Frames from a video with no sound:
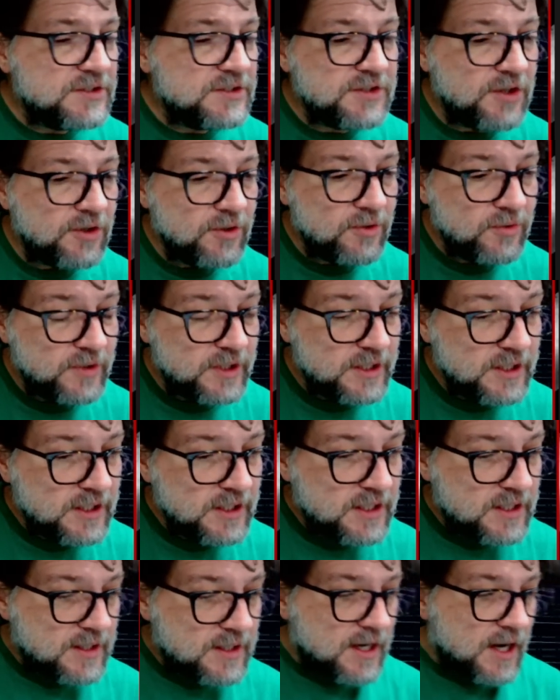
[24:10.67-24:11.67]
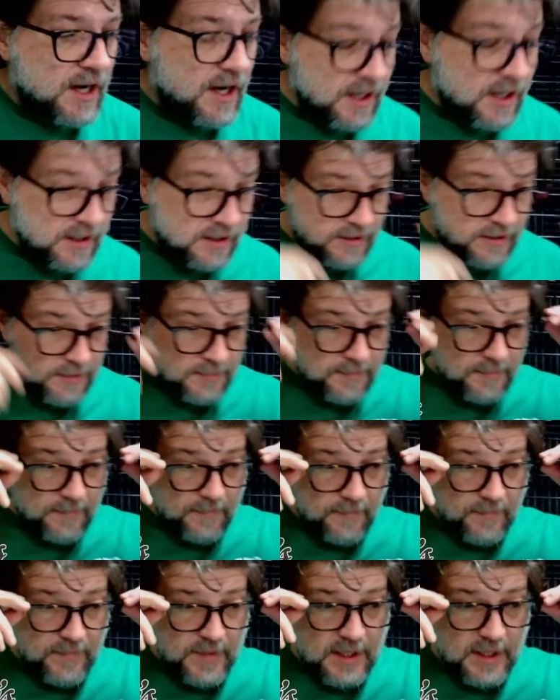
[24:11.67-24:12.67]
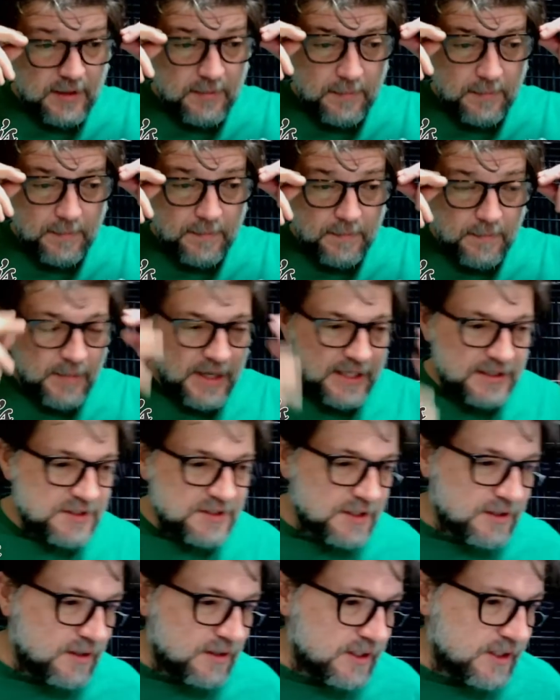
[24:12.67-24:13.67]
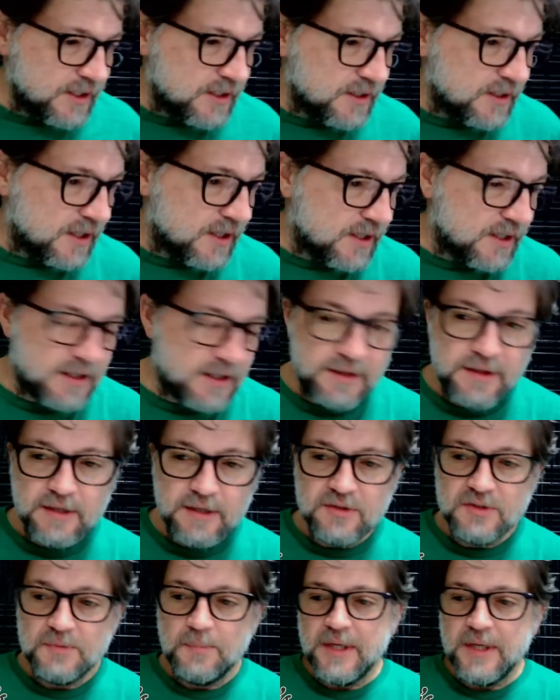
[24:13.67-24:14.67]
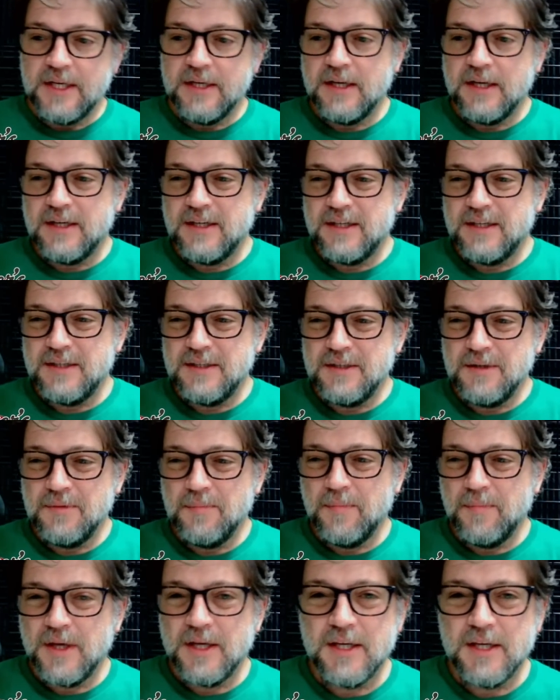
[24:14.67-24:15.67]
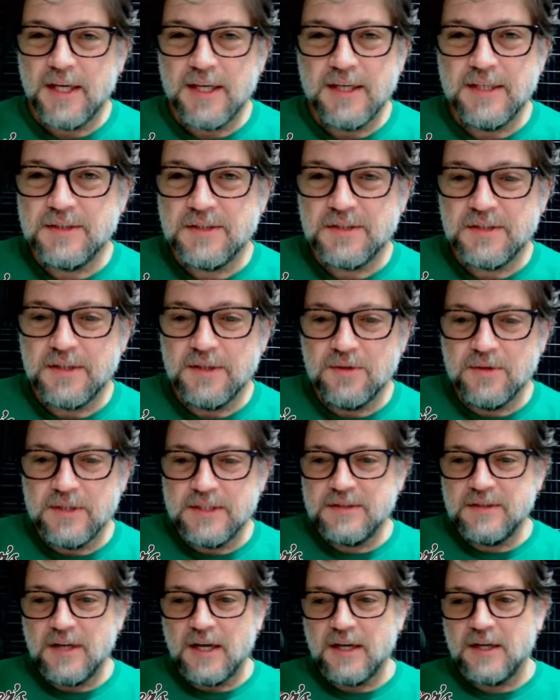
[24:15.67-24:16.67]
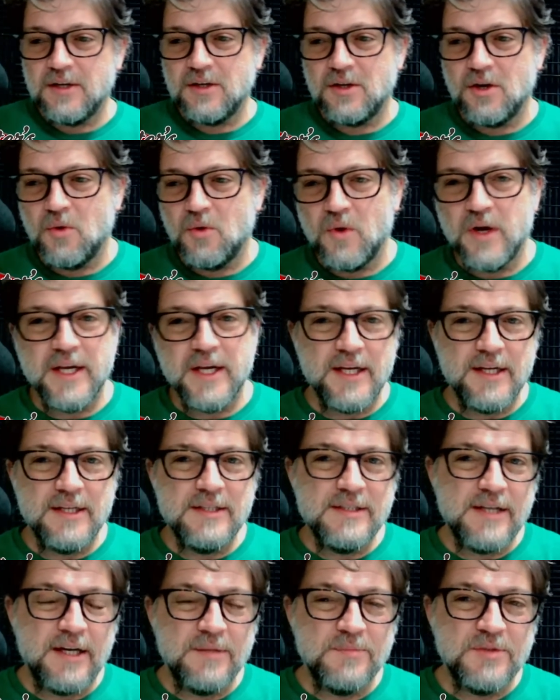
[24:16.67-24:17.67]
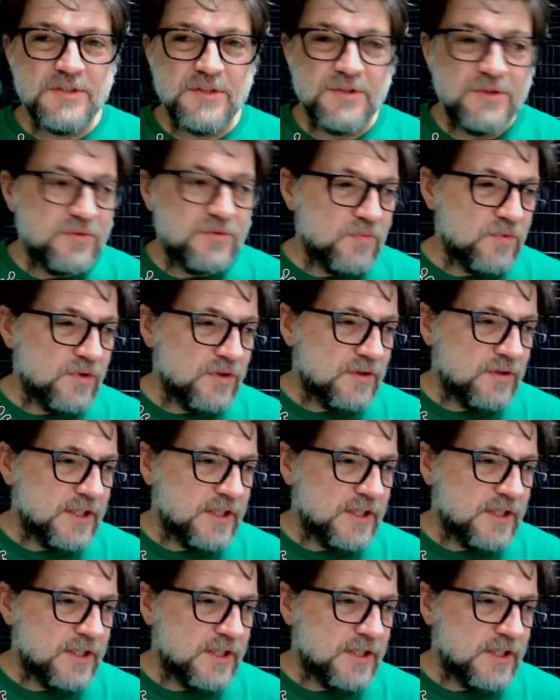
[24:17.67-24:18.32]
So there's been it's not going to go away anytime soon.